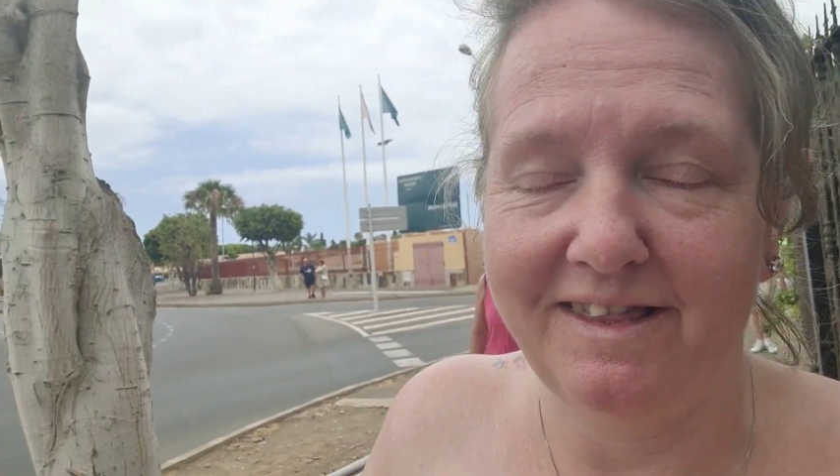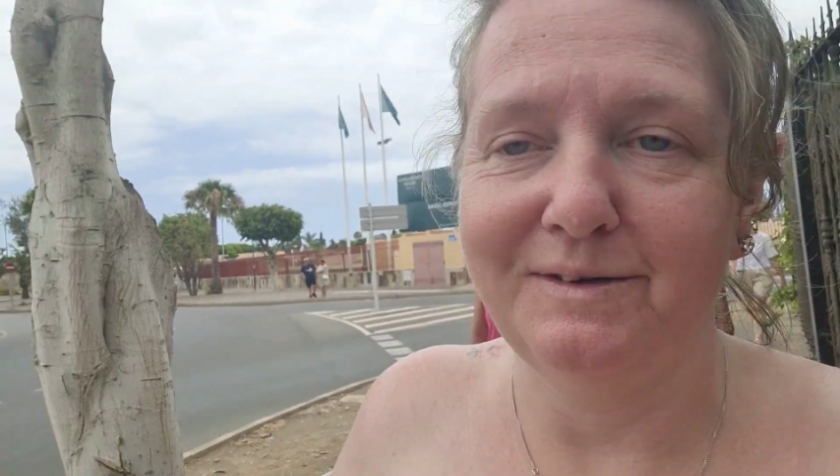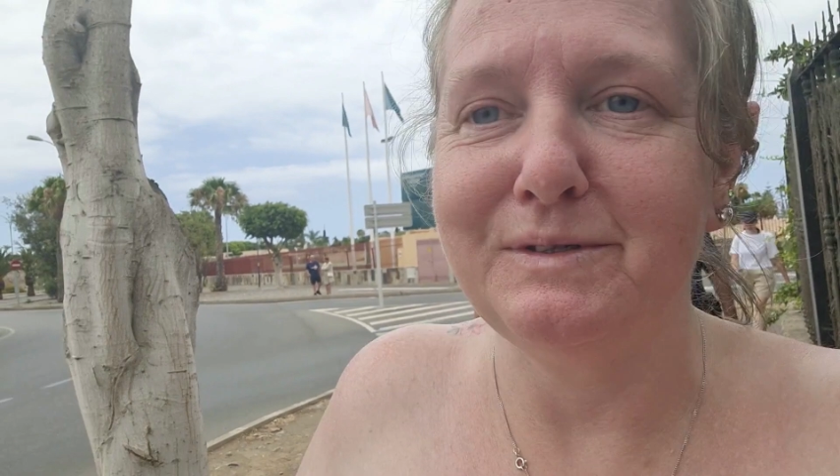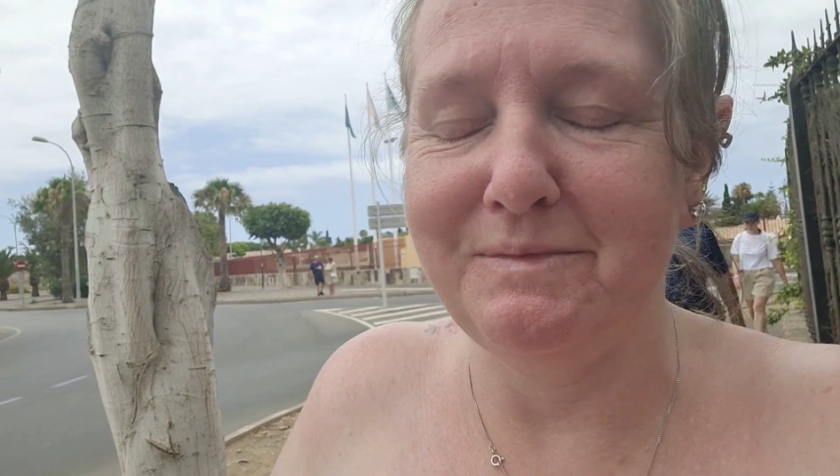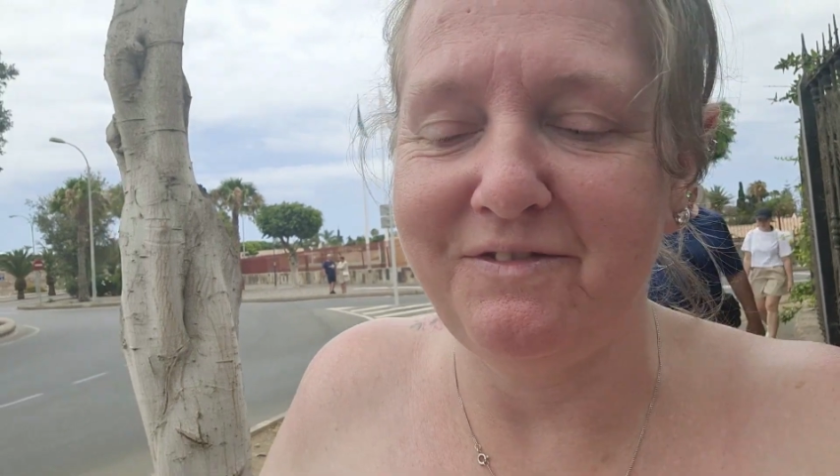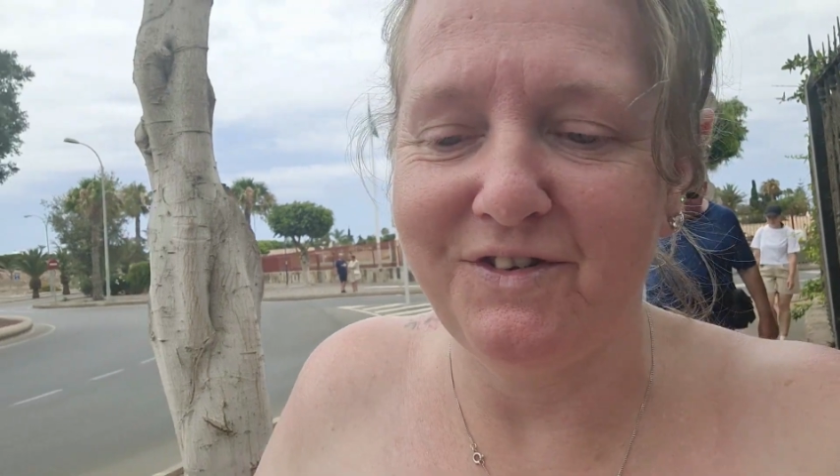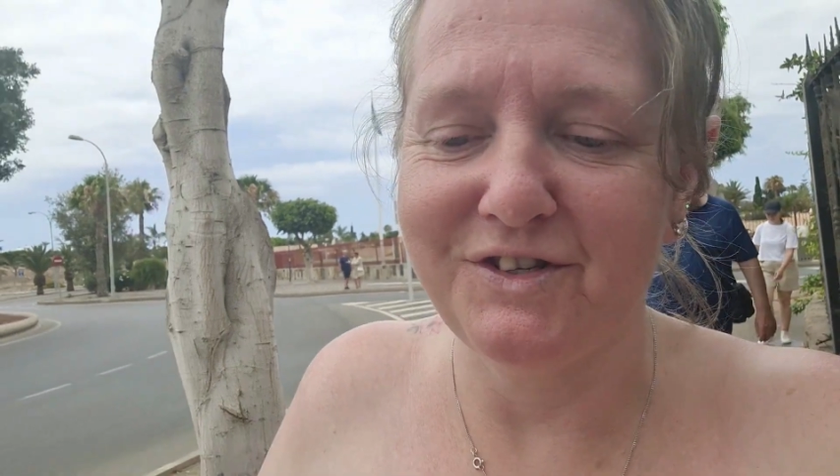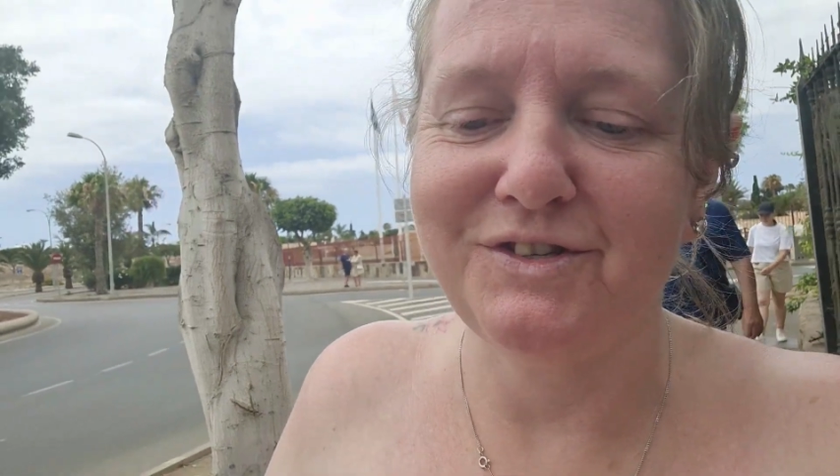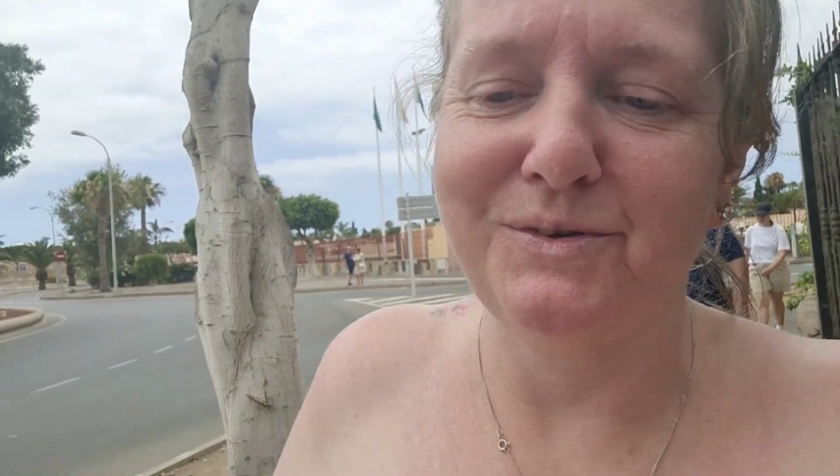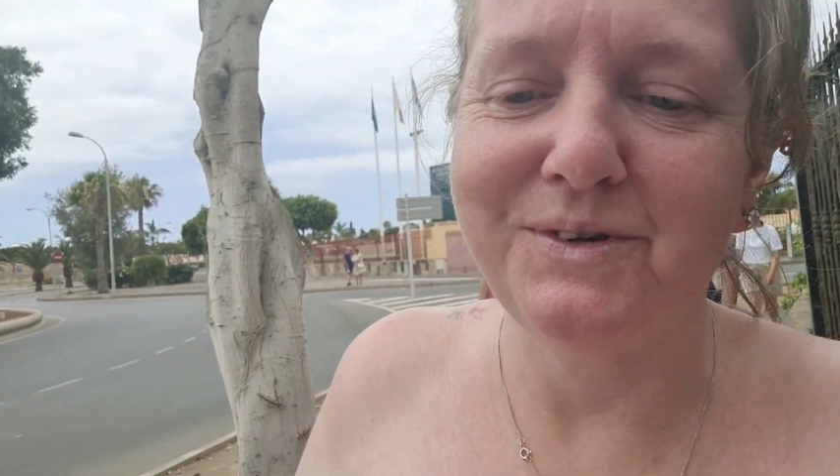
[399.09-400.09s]
that that was my
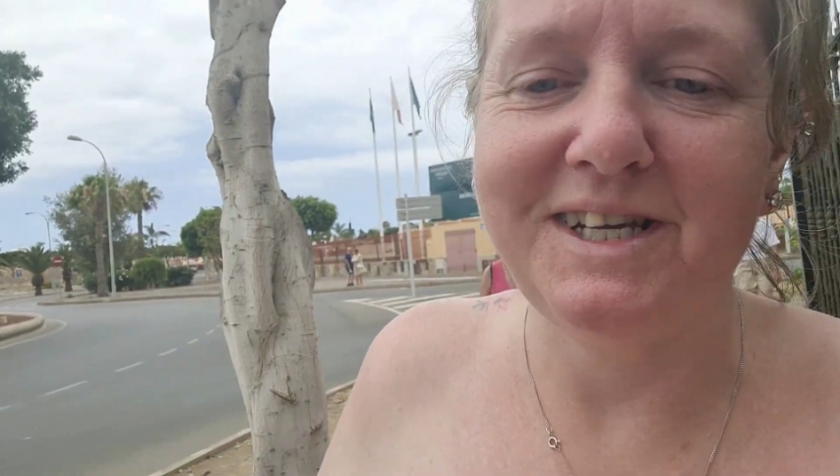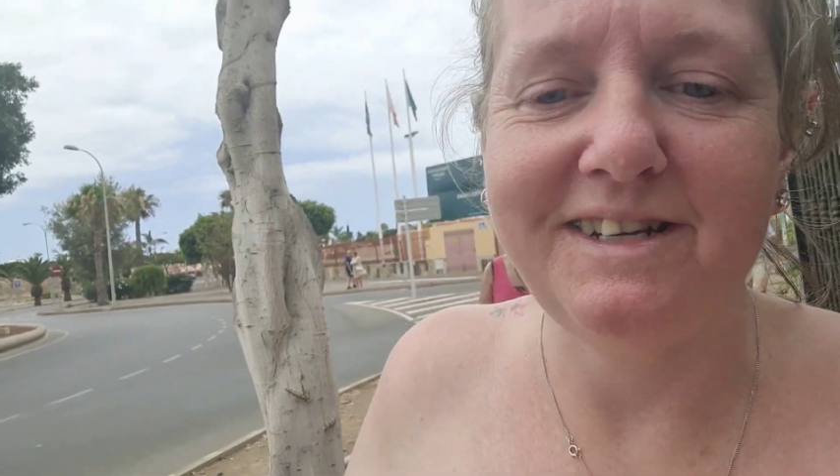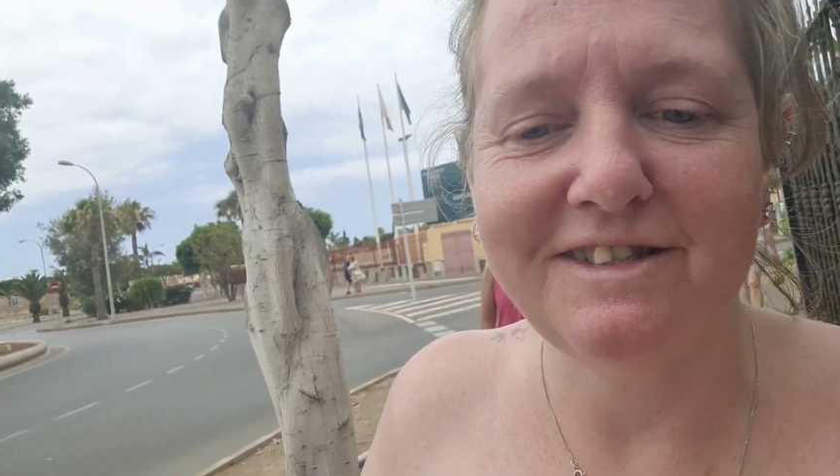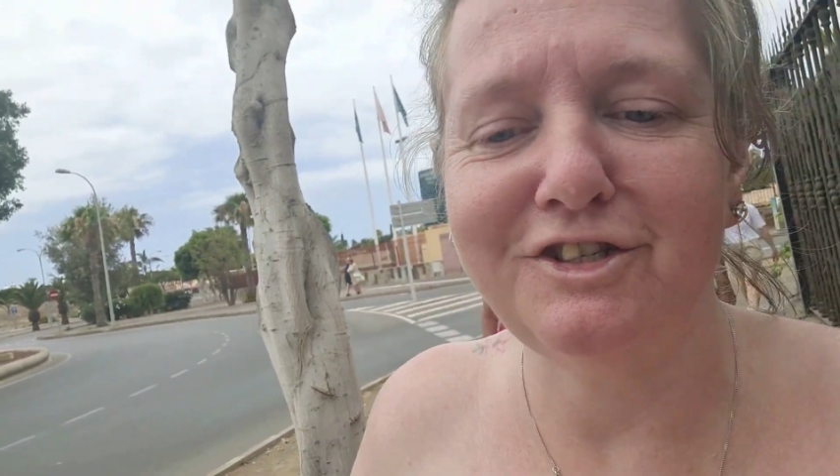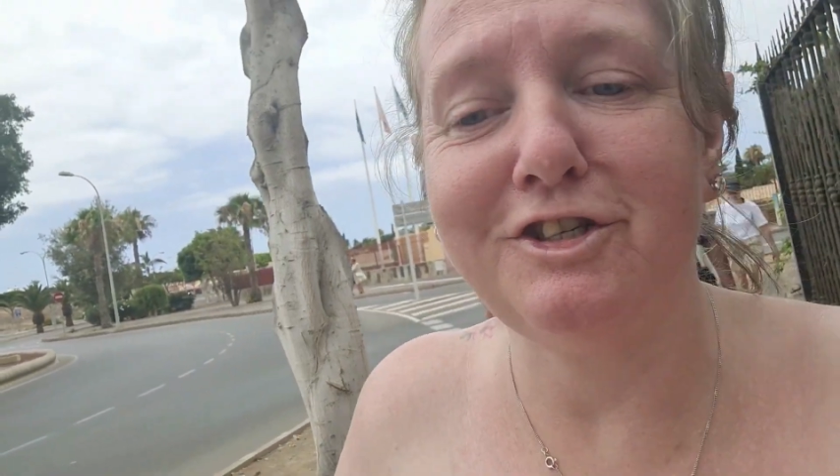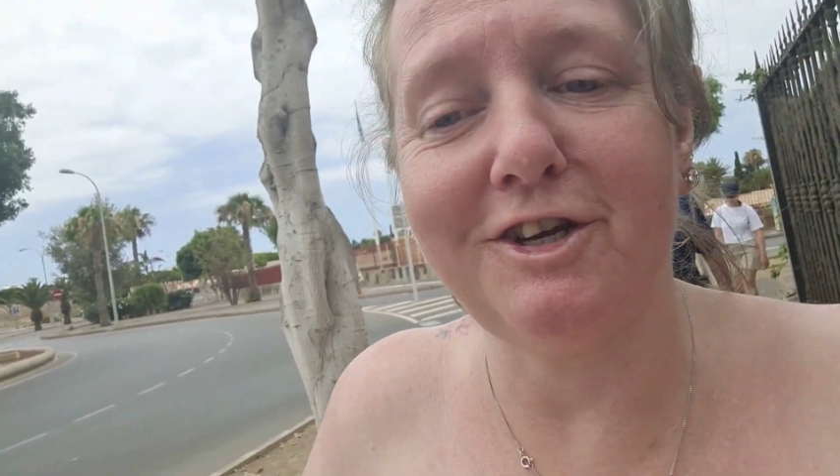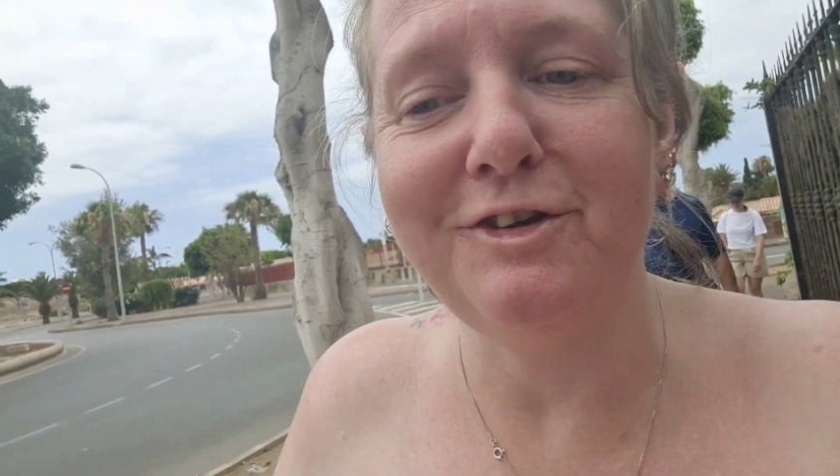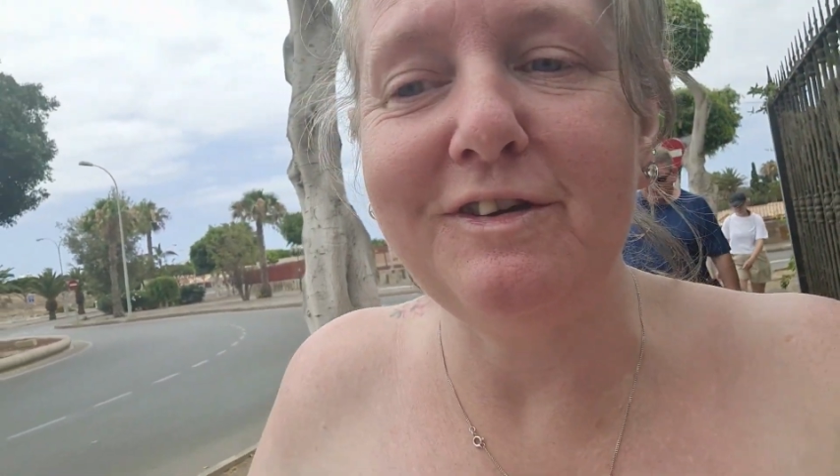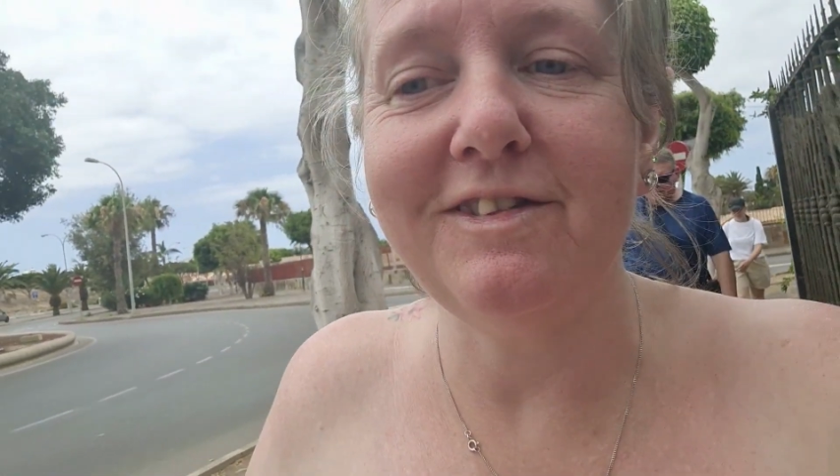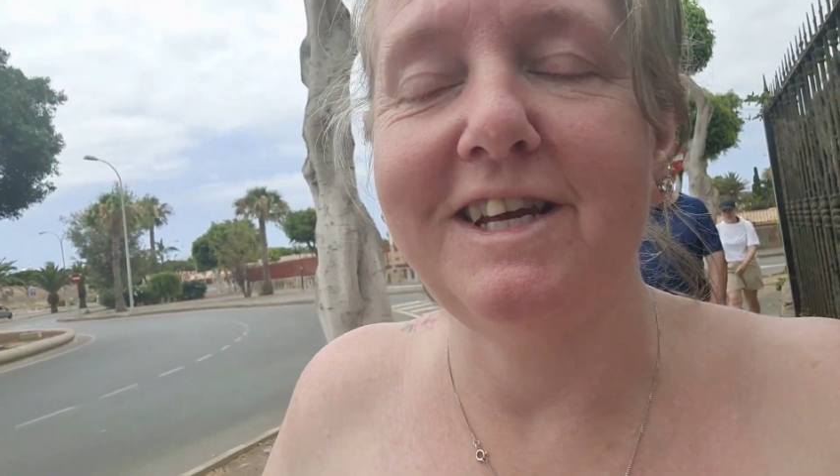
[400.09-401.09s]
first thought is to show
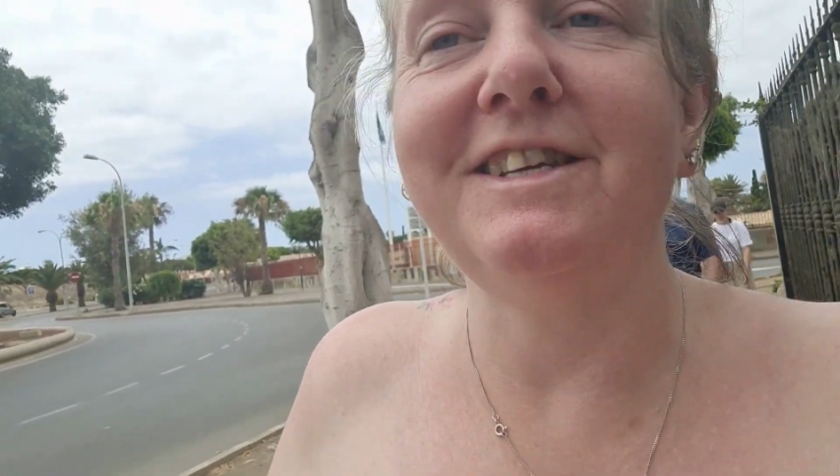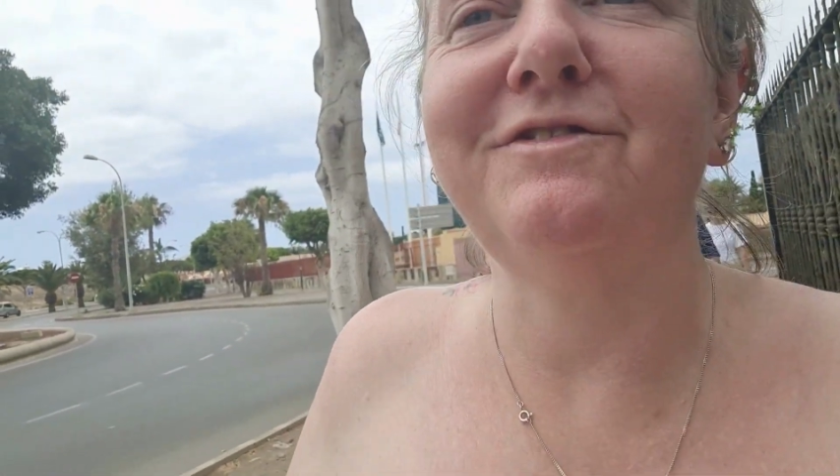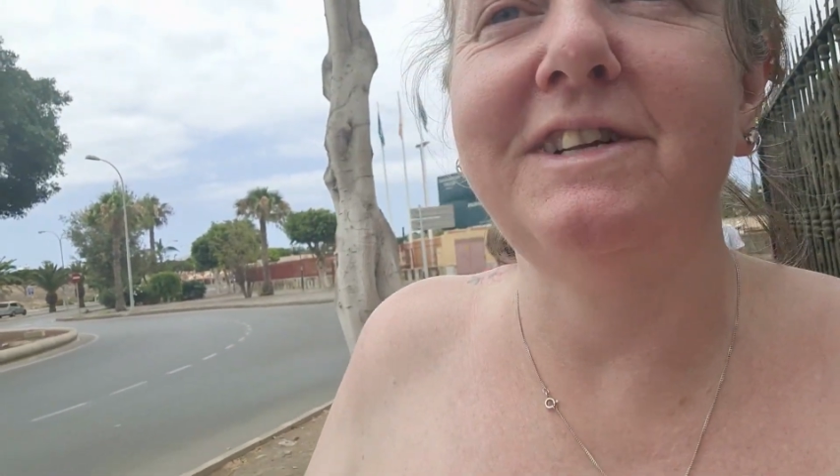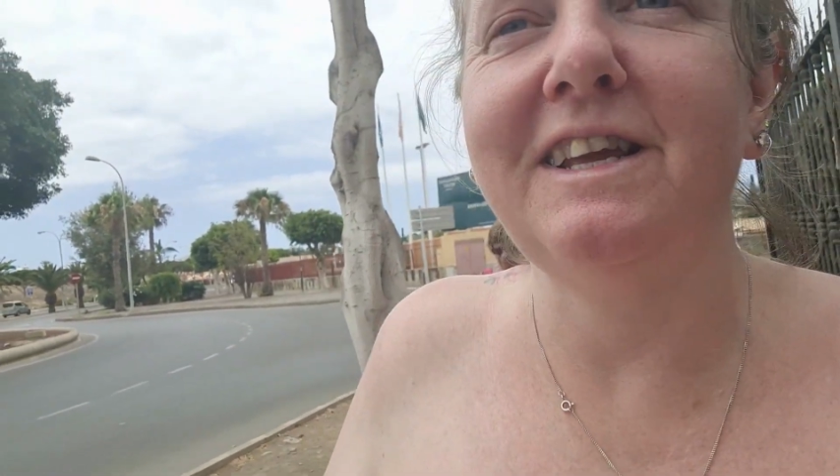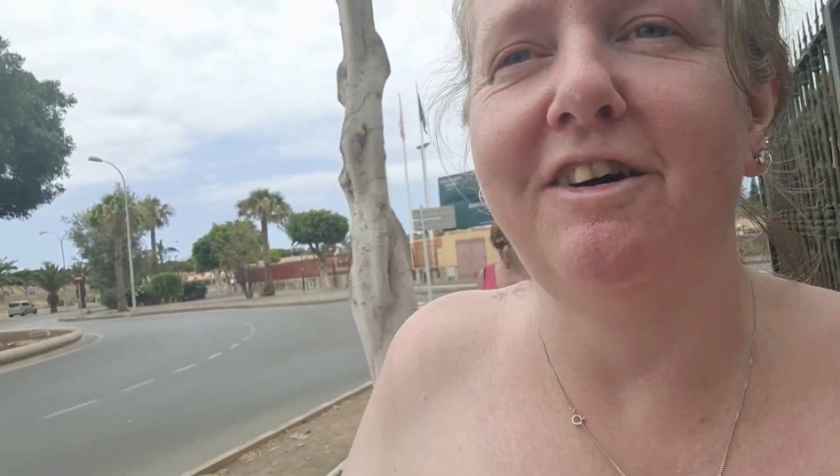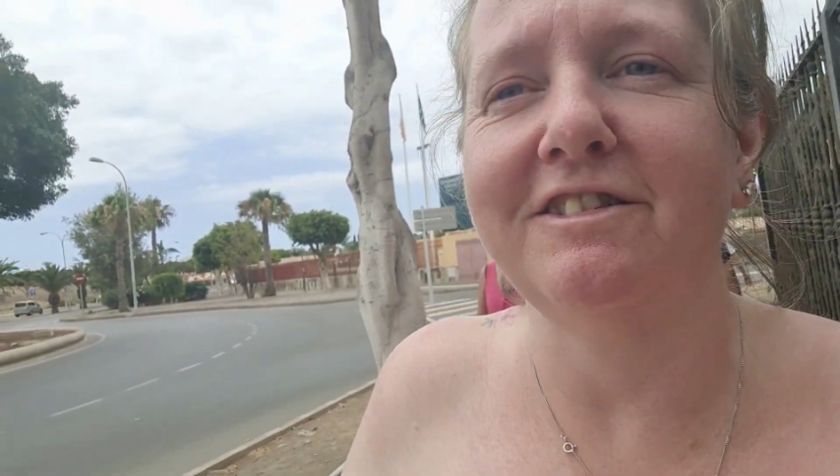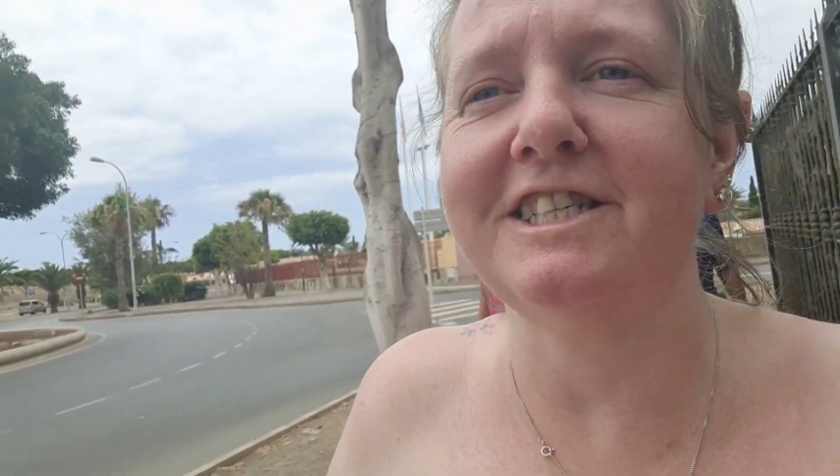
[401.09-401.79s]
you that it's really hard